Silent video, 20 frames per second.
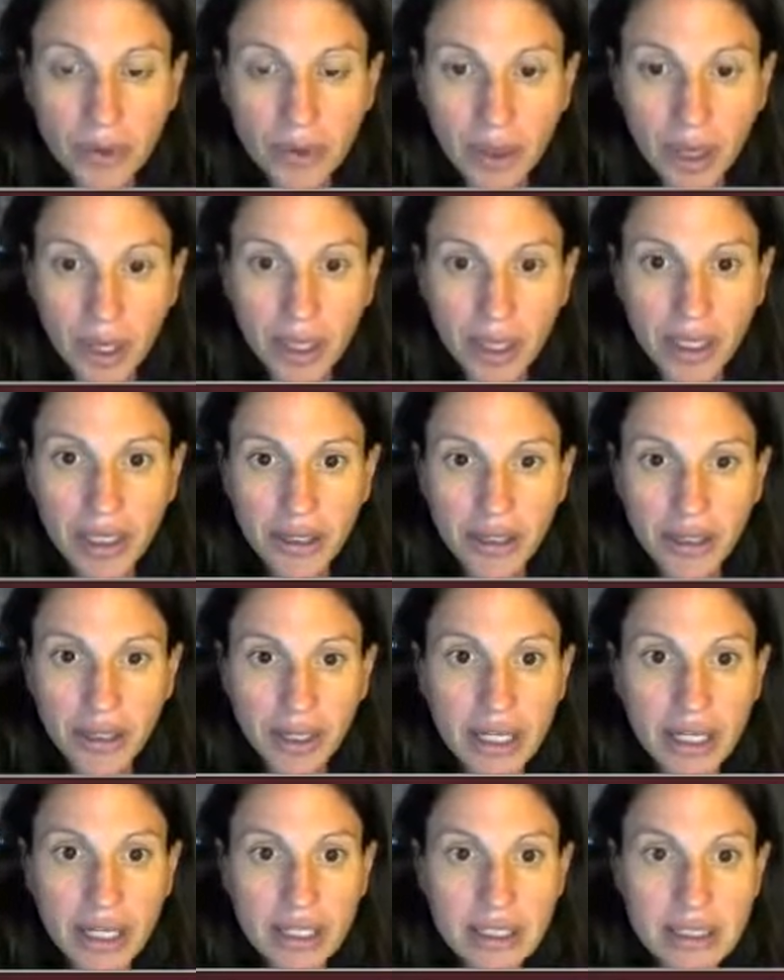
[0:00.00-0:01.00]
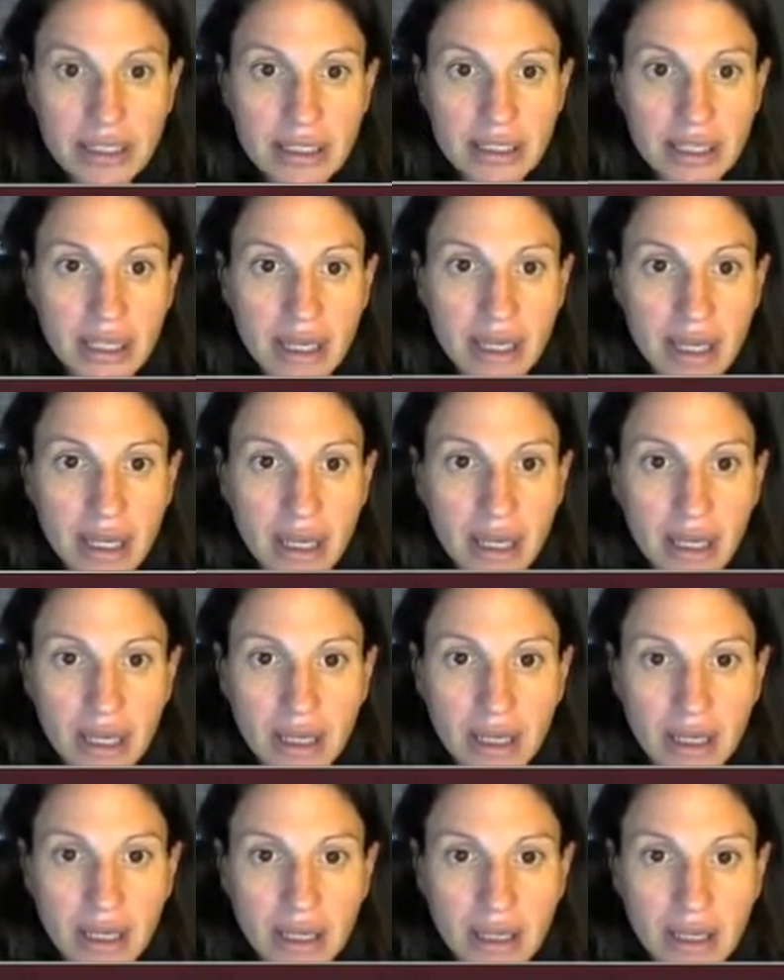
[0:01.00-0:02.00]
Okay, here it is.
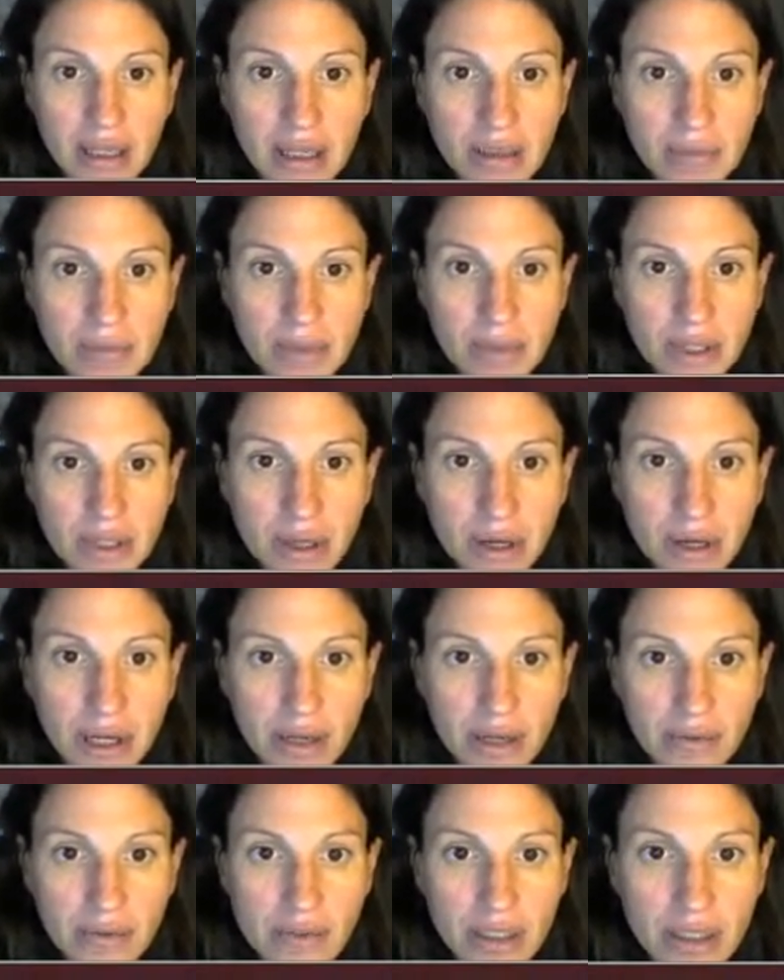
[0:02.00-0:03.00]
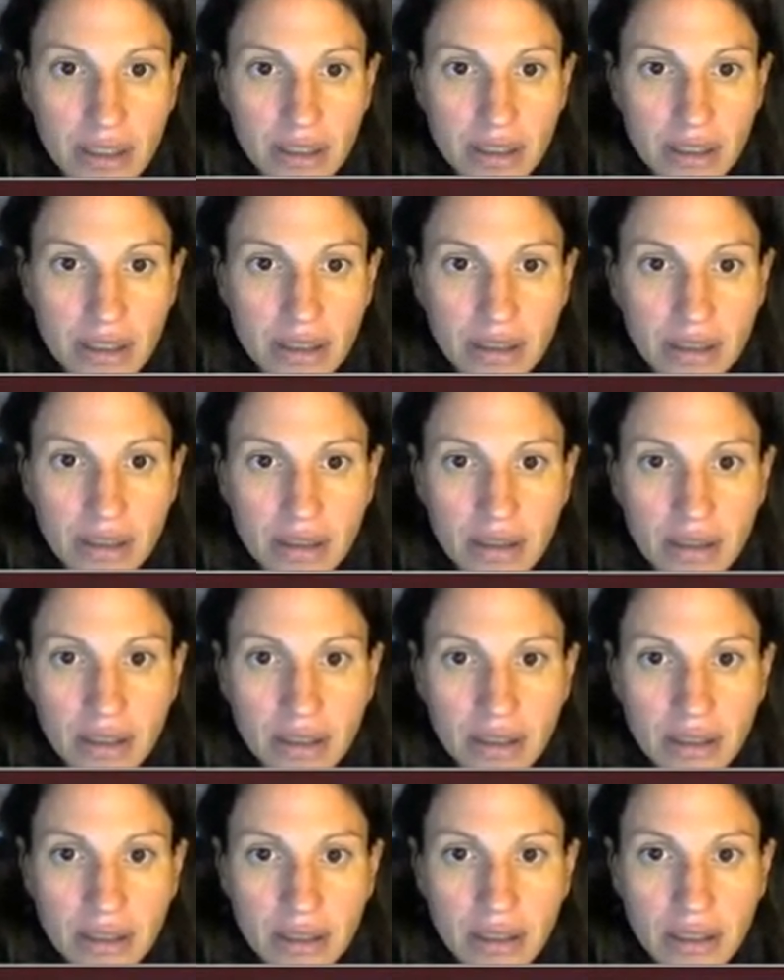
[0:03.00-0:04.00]
Sorry to
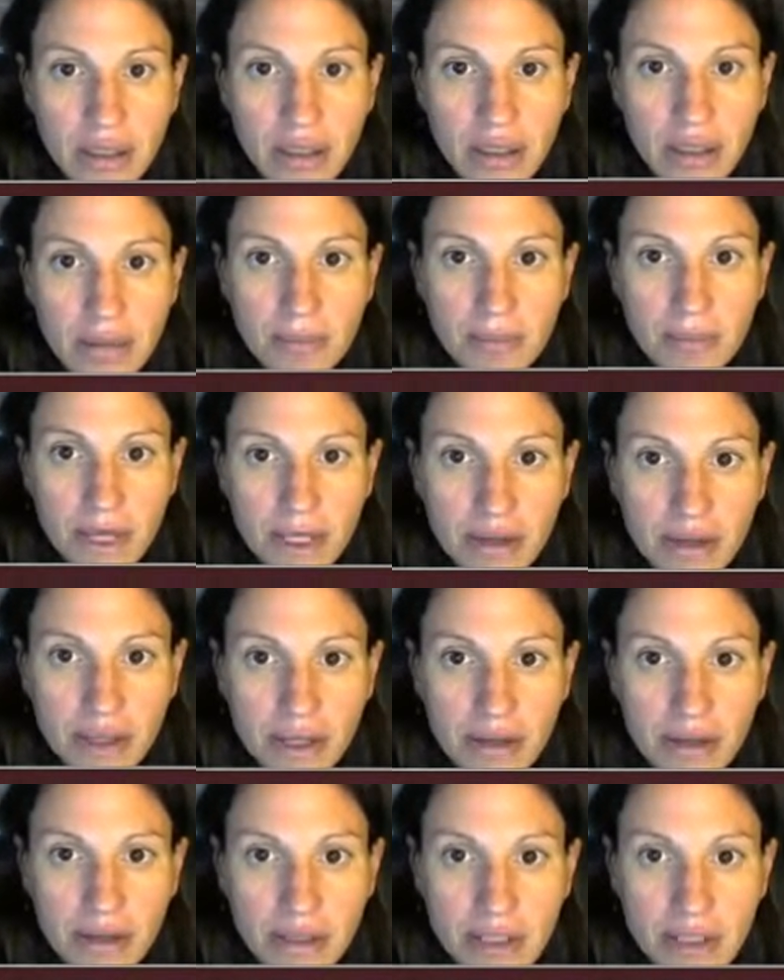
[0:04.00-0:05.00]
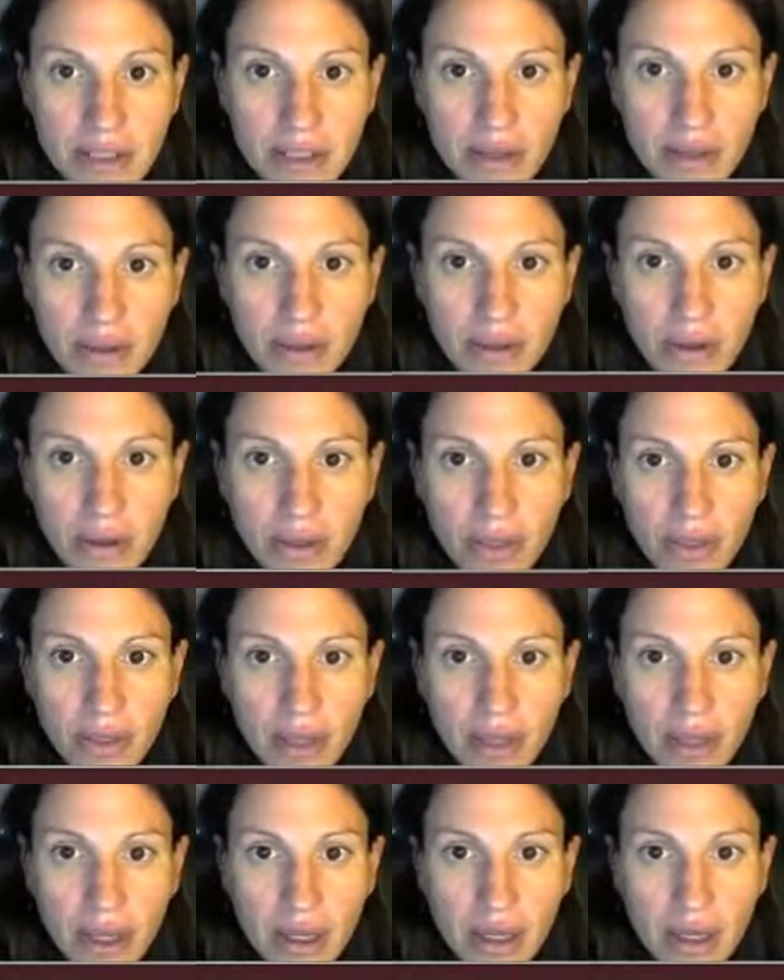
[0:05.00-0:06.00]
make it that you can see the whole
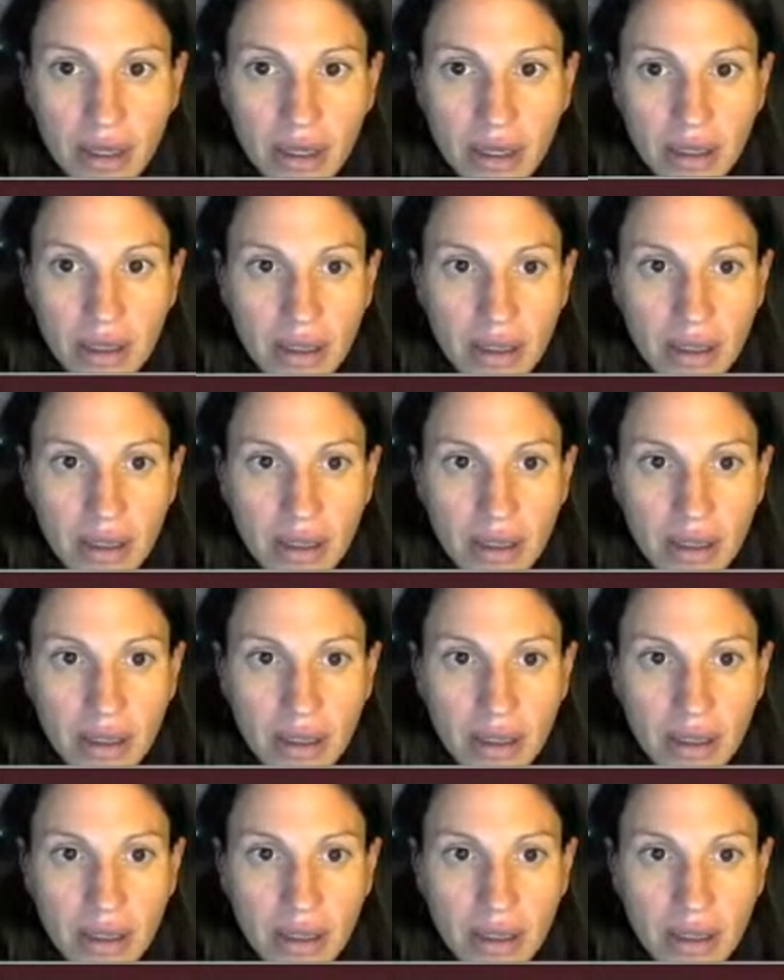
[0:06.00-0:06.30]
thing.